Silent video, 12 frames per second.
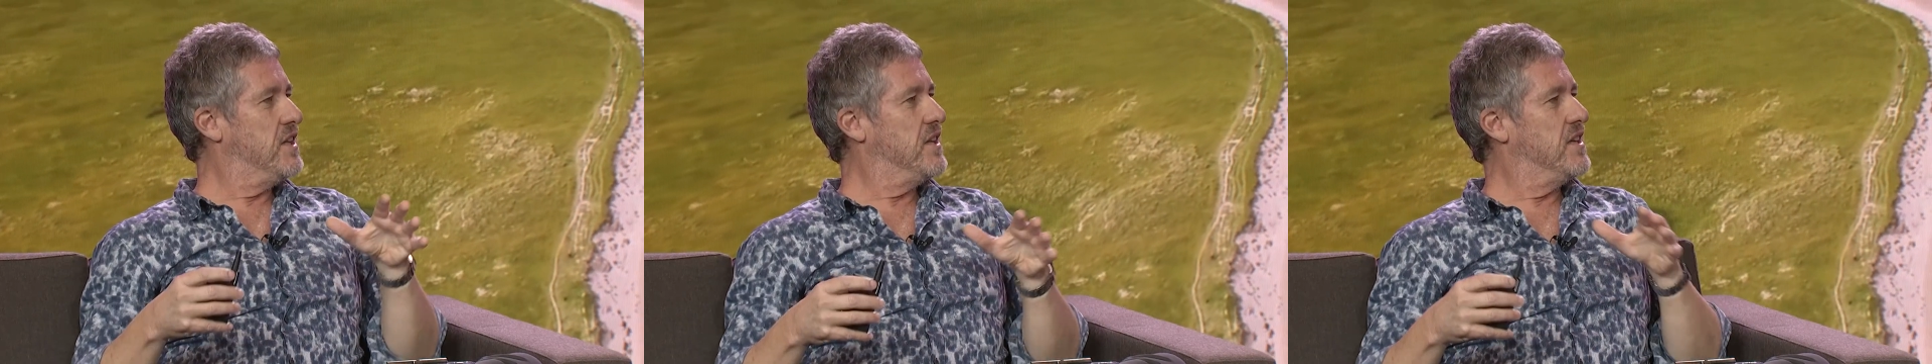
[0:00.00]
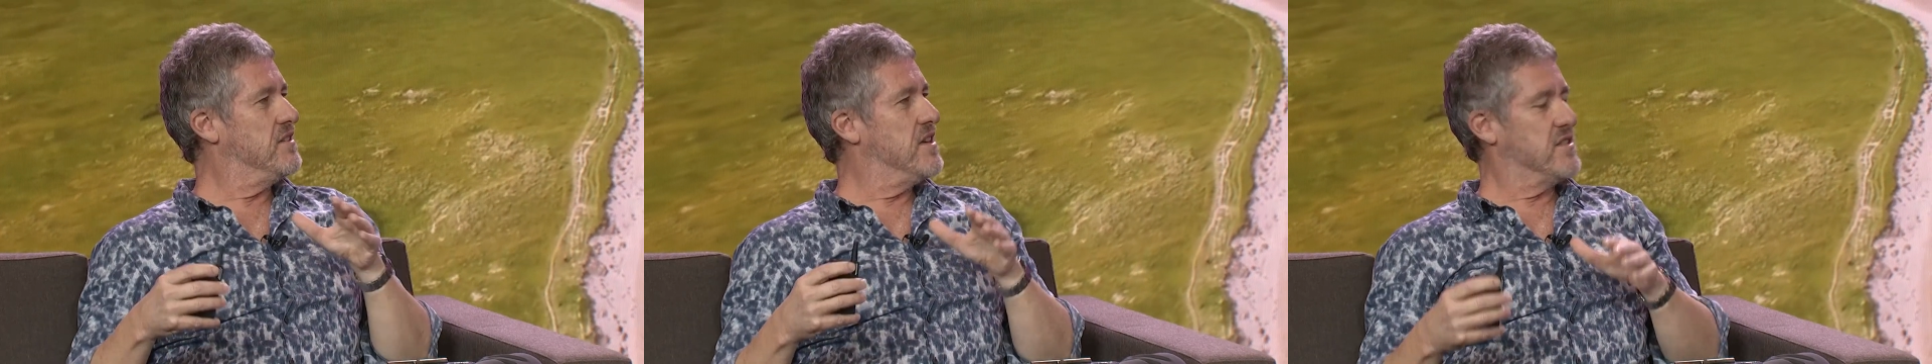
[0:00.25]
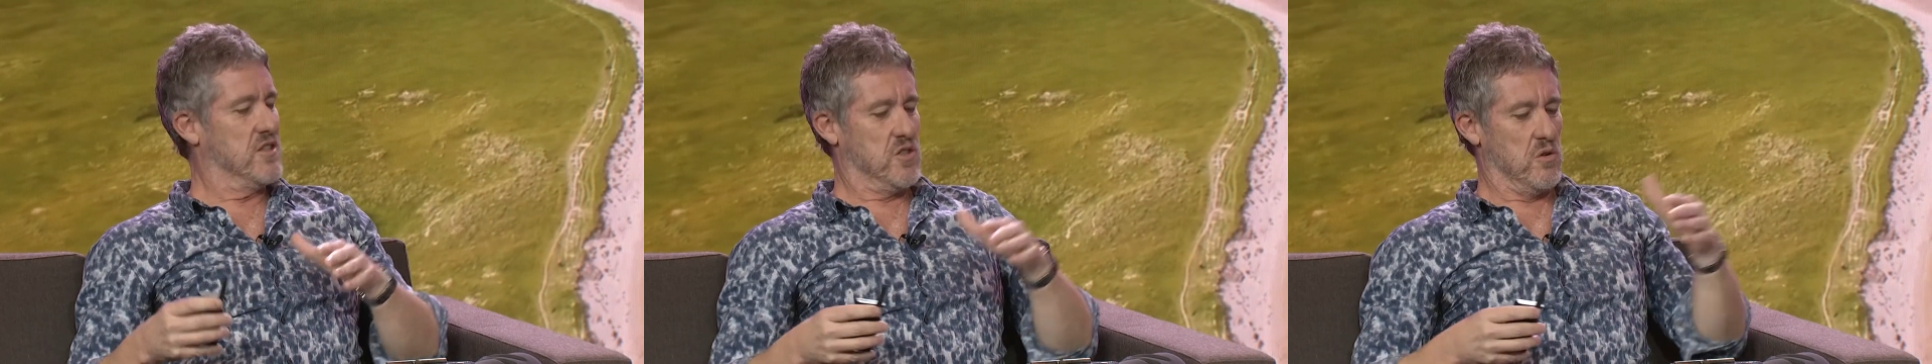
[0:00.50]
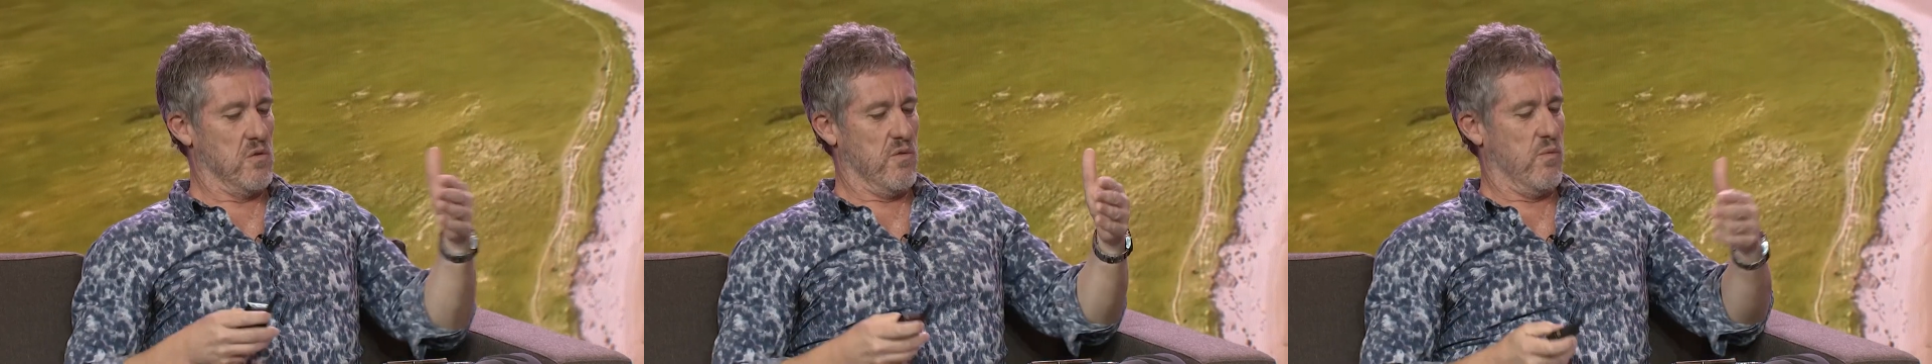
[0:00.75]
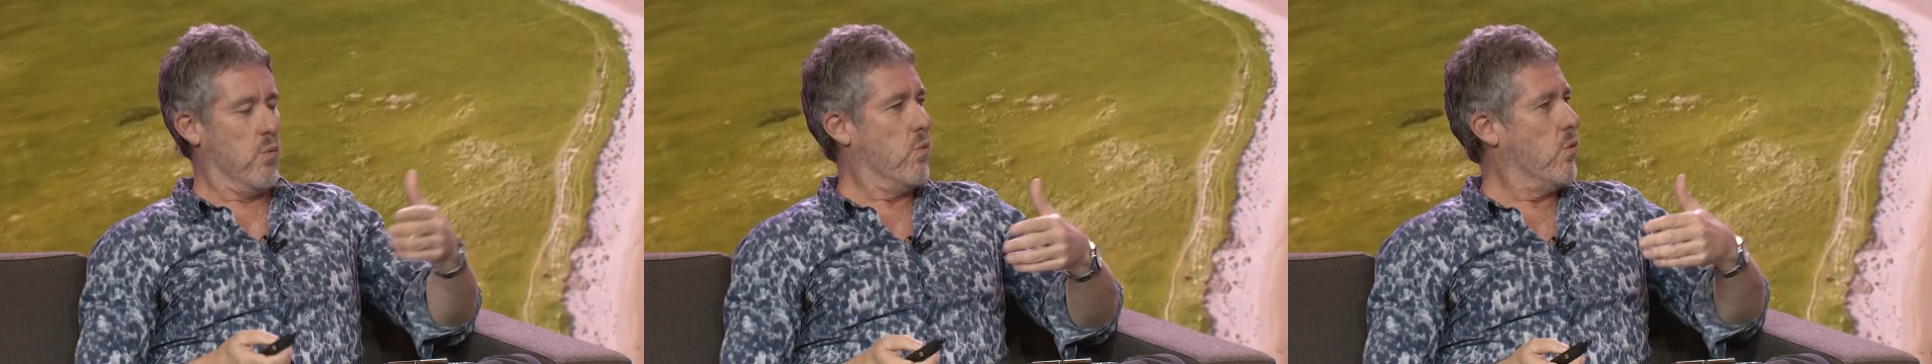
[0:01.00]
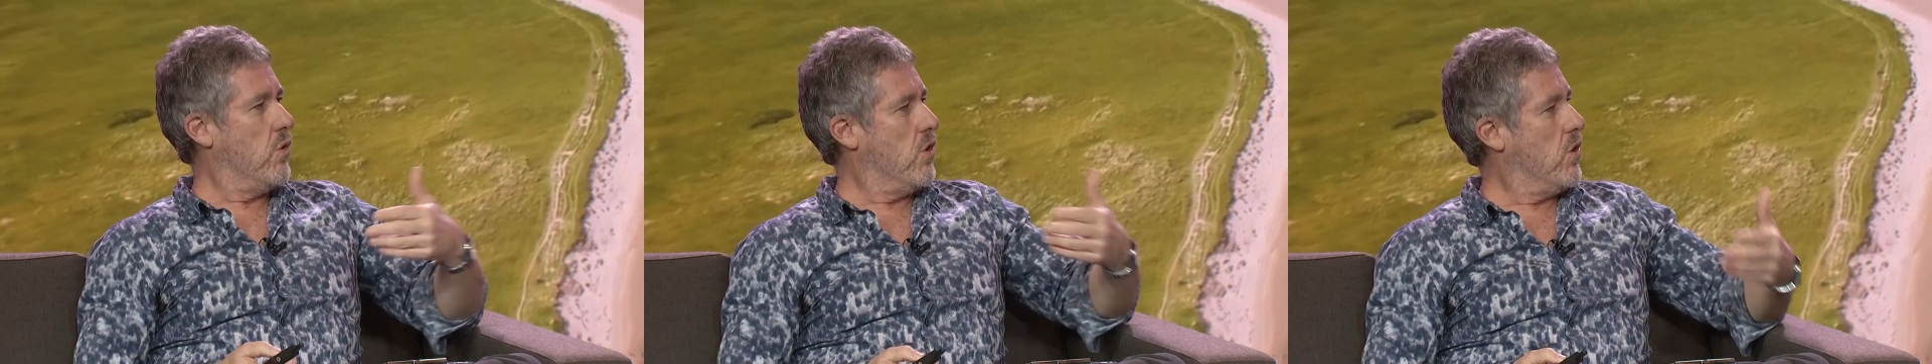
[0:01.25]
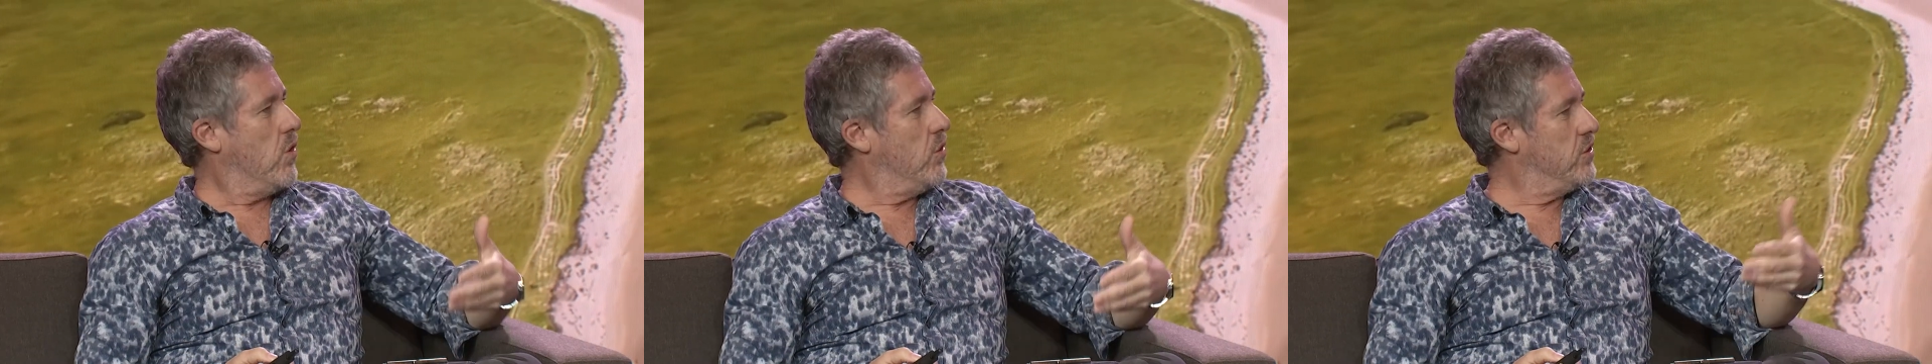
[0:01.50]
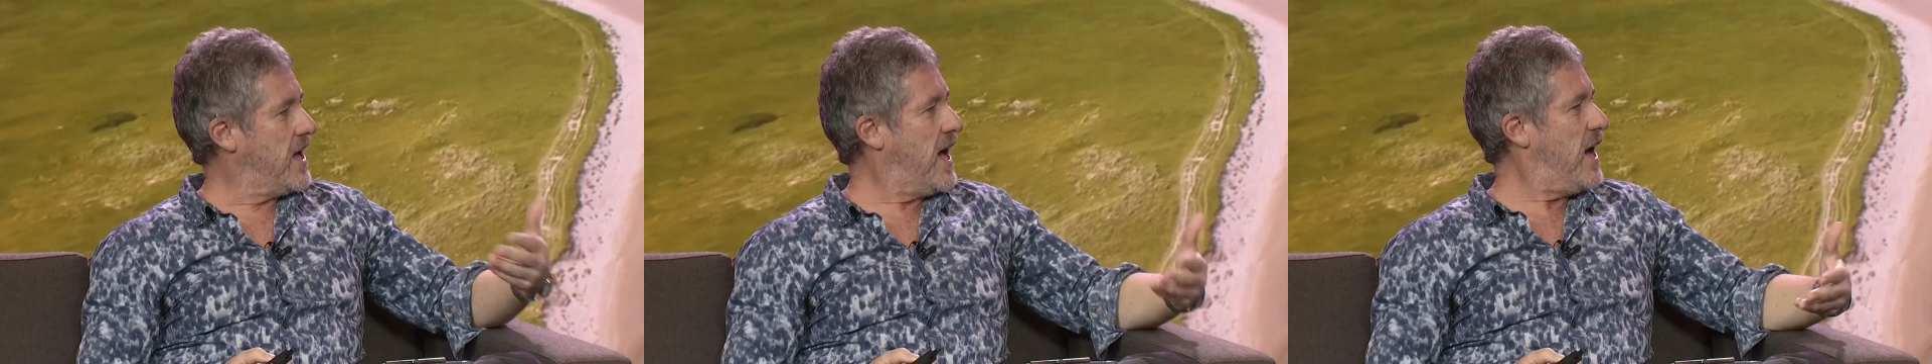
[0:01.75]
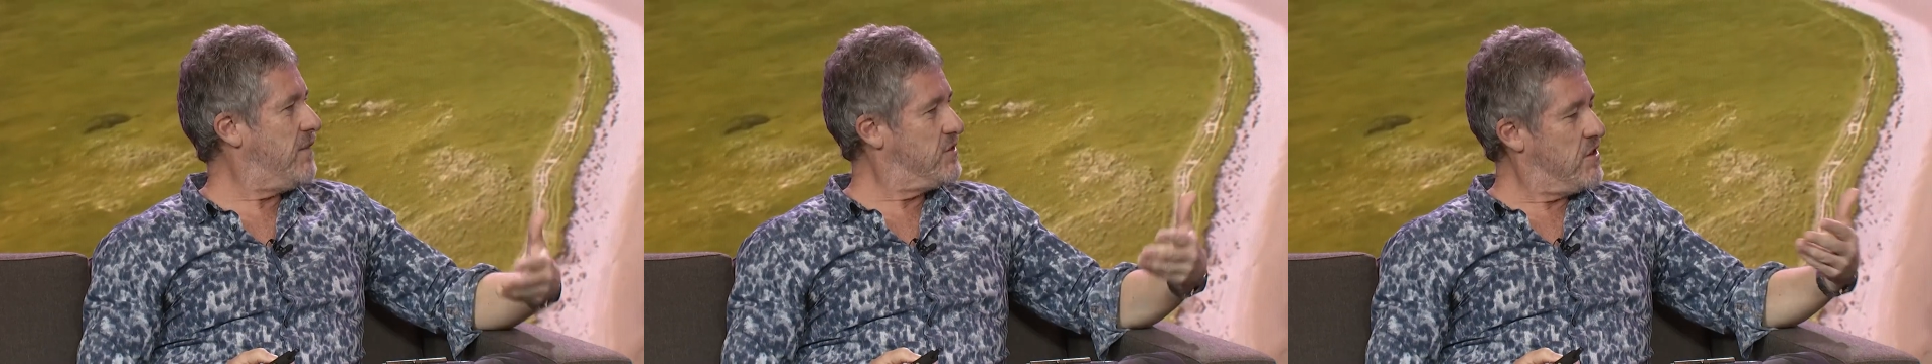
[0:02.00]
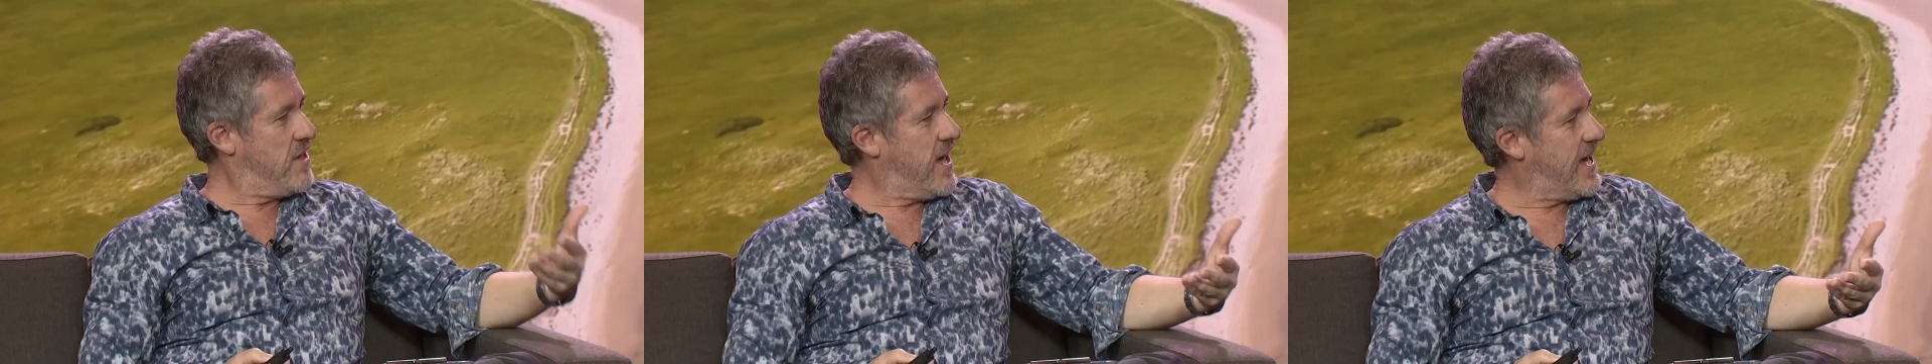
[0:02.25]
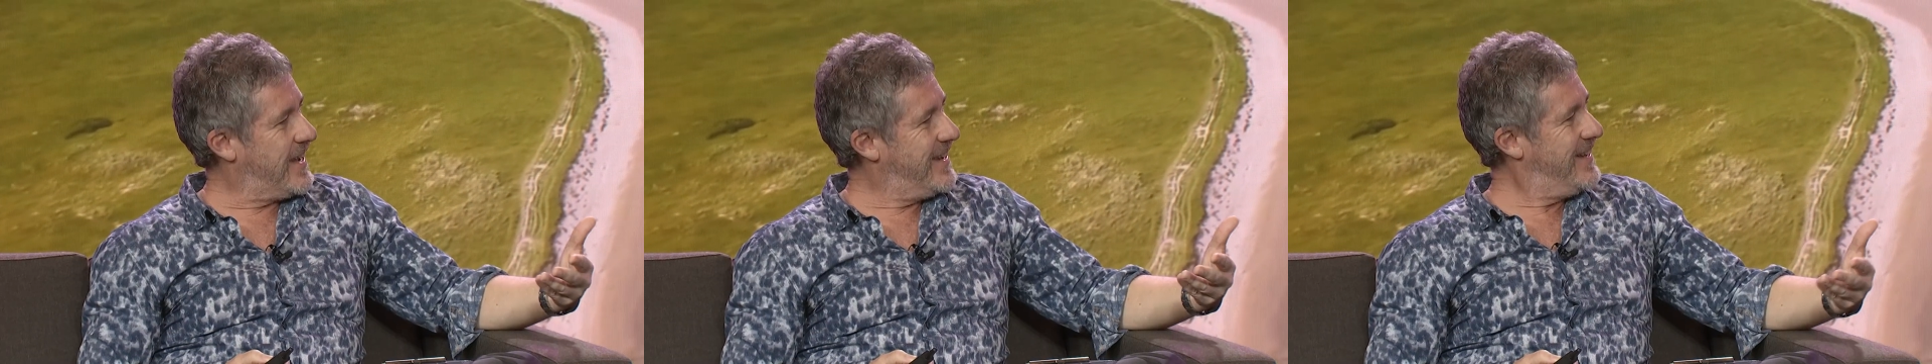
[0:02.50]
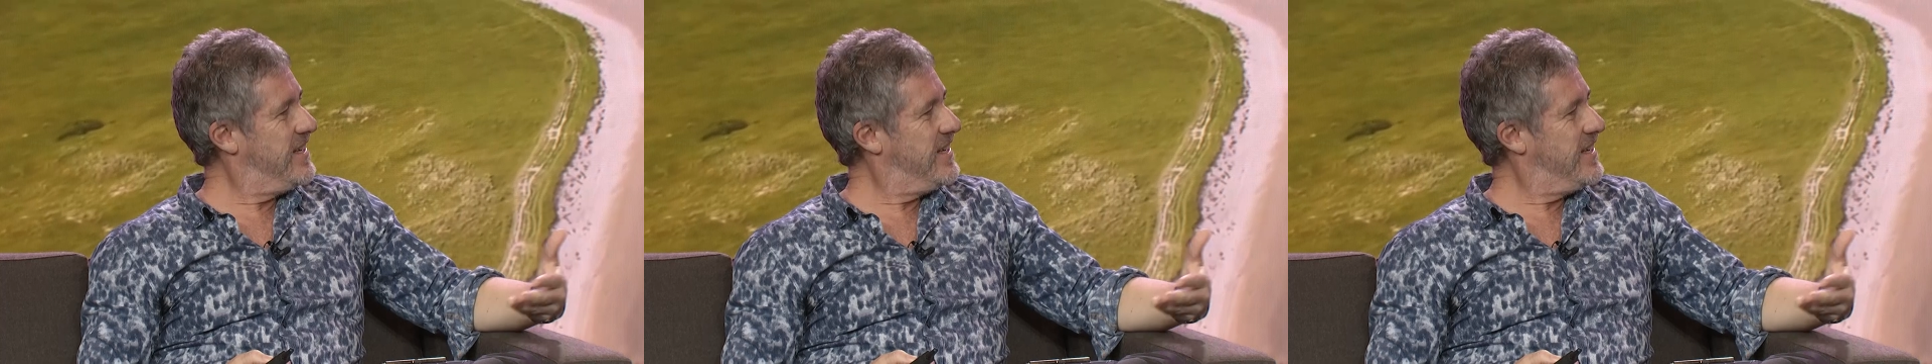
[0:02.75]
and then there's the sort of world after that.